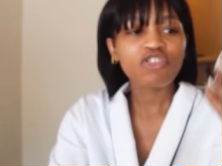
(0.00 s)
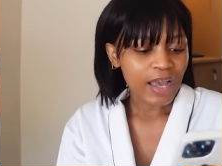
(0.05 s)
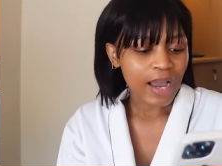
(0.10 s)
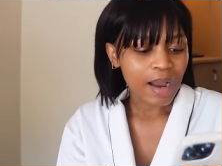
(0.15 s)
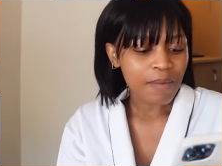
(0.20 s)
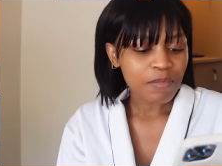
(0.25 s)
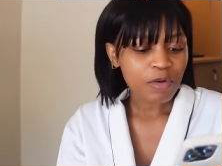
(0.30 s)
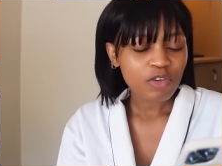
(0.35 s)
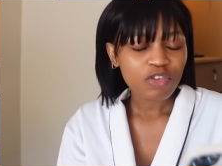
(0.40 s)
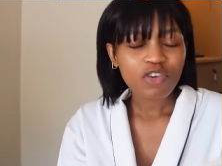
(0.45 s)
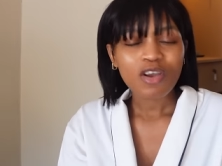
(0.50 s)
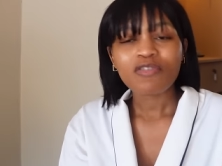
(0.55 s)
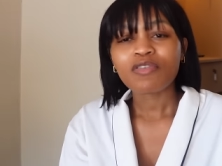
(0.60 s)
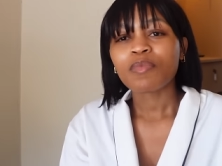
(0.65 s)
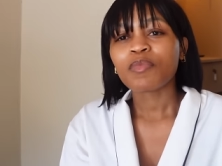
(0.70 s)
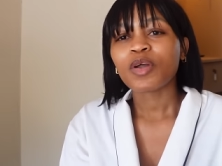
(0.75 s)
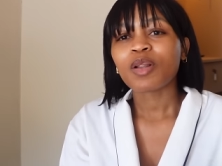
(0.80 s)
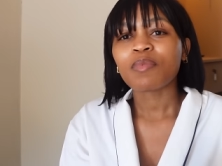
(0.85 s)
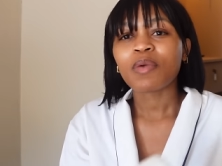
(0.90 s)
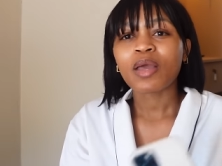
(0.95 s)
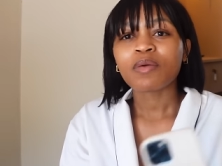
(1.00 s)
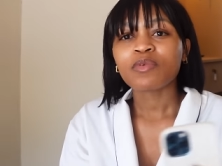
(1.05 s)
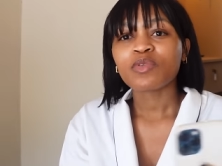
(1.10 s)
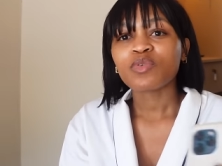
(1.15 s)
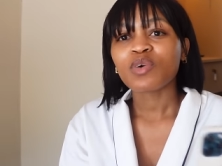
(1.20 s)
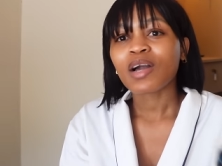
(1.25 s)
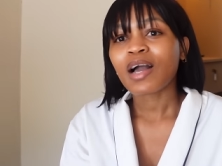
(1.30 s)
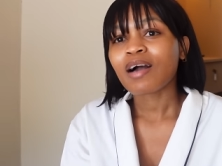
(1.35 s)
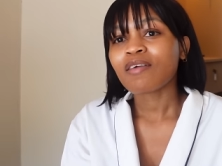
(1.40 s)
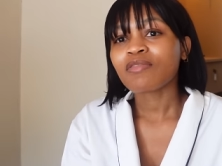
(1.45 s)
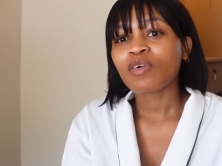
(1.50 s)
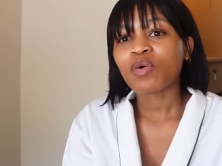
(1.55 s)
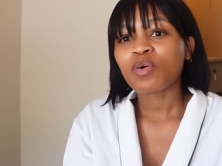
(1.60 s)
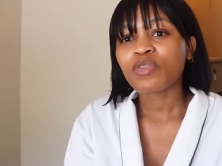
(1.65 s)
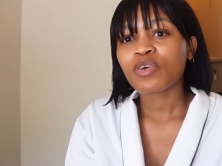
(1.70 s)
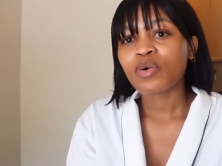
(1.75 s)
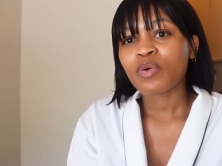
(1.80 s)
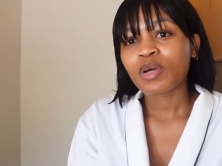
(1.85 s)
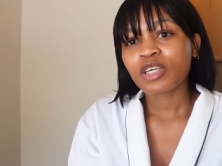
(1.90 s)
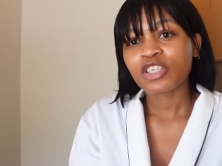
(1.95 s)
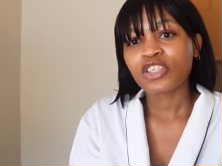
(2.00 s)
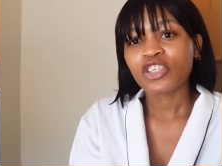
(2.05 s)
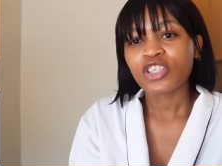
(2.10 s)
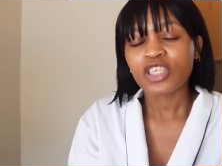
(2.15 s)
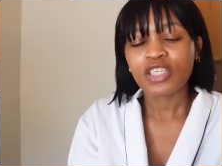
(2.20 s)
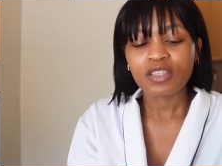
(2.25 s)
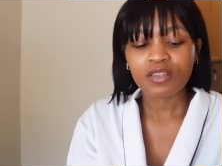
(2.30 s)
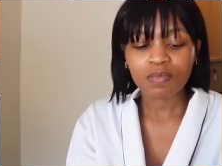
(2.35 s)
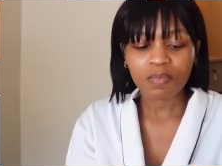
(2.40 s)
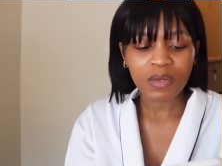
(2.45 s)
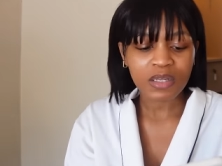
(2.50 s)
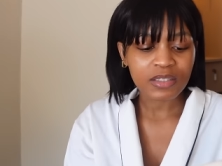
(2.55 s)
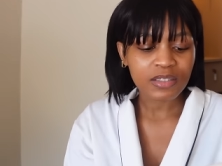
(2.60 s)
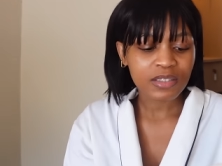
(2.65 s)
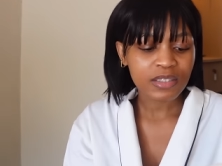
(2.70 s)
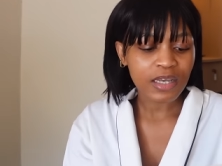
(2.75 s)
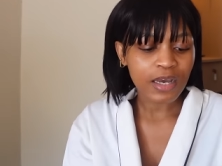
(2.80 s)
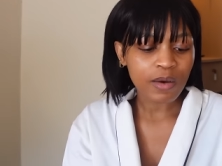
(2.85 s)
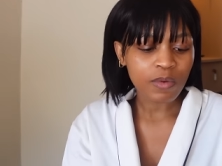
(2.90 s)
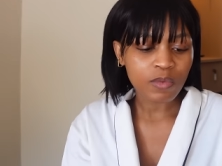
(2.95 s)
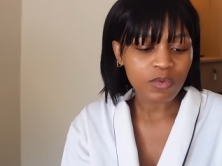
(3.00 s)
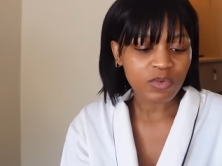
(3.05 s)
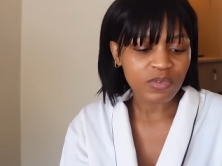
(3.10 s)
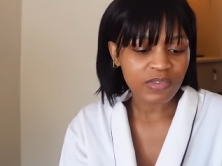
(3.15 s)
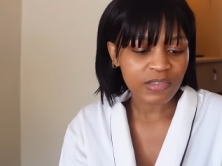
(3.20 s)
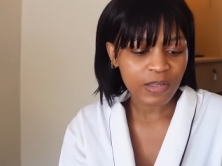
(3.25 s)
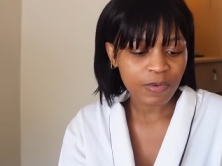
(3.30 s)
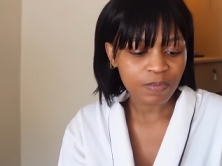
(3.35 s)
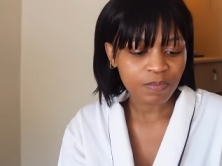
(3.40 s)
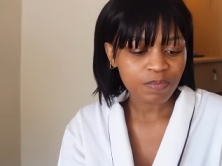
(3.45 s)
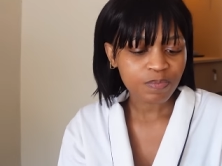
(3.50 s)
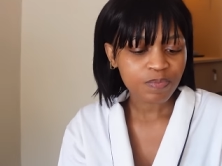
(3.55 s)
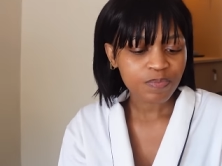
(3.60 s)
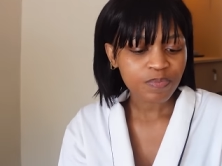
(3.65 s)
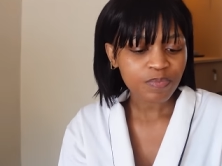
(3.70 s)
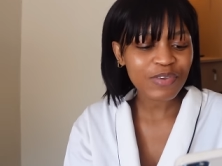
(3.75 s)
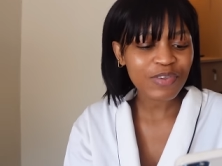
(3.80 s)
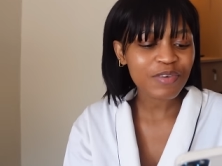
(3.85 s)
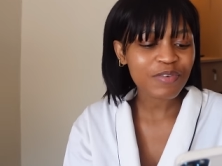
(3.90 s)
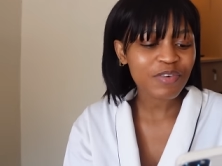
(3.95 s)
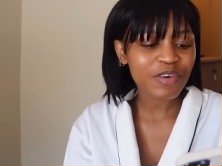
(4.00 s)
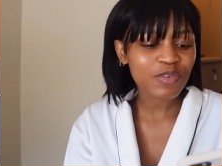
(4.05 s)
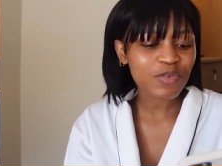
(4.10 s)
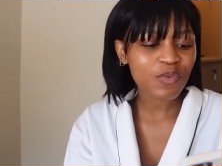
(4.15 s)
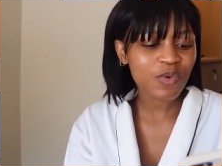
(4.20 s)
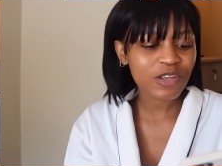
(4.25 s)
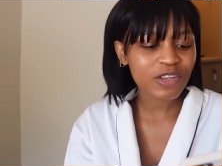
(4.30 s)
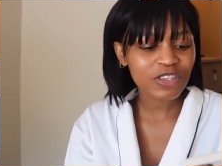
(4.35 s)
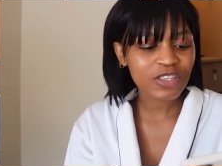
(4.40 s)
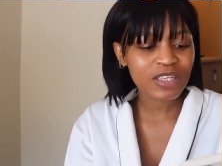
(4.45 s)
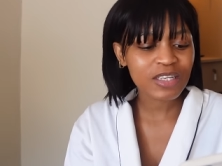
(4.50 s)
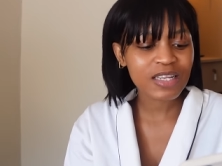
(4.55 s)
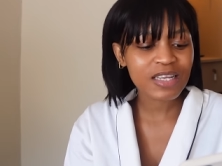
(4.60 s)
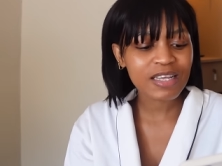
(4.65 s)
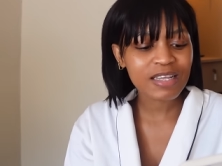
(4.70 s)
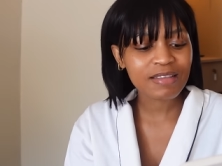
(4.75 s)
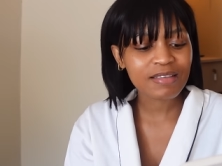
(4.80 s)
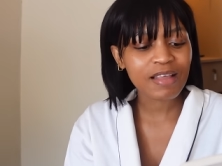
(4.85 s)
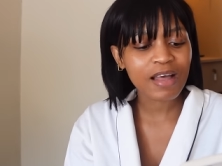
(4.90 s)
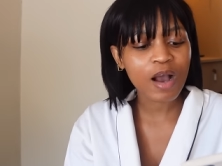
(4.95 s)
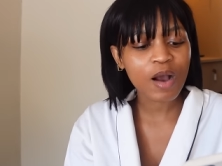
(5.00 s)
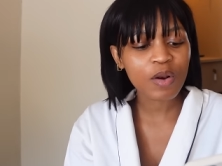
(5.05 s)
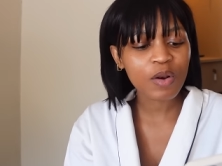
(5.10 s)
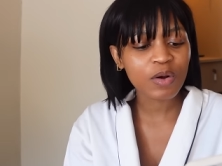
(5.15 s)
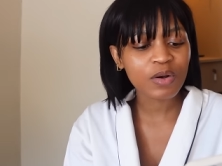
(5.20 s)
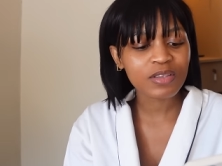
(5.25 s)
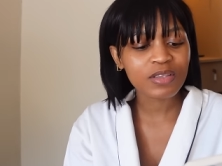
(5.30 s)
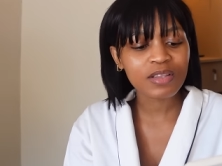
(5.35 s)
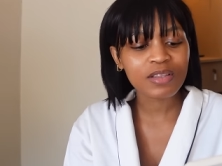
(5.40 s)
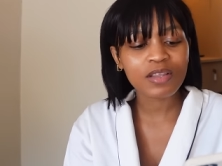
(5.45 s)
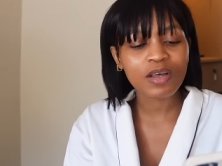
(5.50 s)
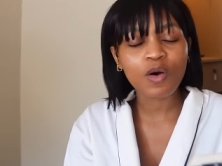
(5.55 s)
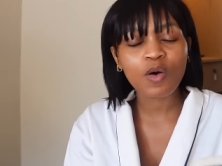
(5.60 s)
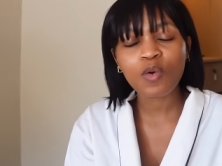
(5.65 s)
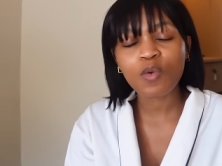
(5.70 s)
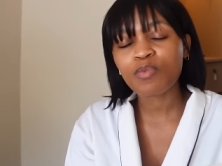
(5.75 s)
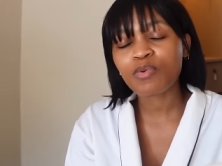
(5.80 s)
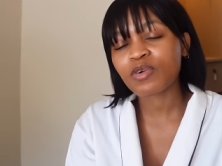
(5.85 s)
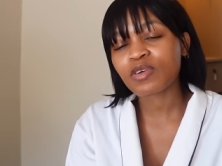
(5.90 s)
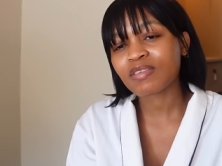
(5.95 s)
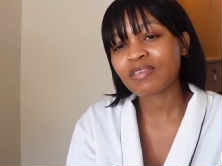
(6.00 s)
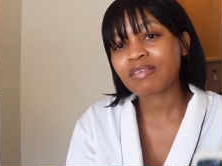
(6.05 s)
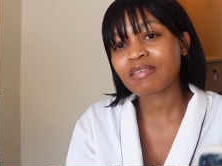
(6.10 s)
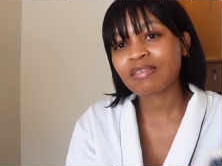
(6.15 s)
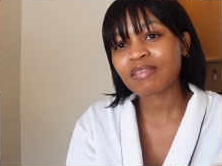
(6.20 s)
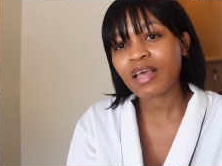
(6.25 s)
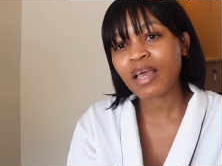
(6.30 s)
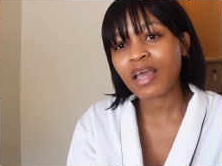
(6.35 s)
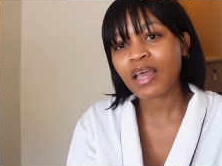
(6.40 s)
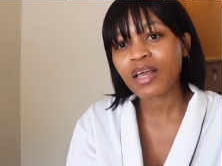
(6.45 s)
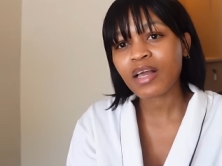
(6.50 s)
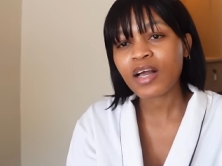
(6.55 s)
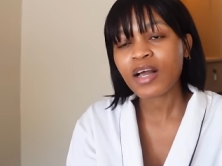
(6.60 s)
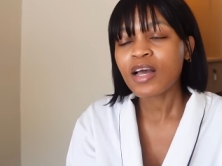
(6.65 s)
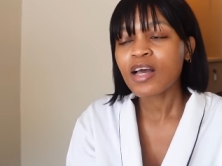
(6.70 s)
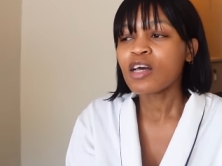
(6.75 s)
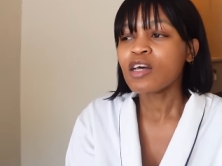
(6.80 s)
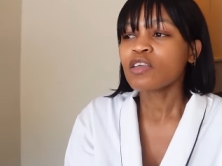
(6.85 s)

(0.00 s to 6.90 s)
yeah I'm not sure if I'm gonna be able to cover all the questions but yeah we'll see so the first question is how long did the whole process take?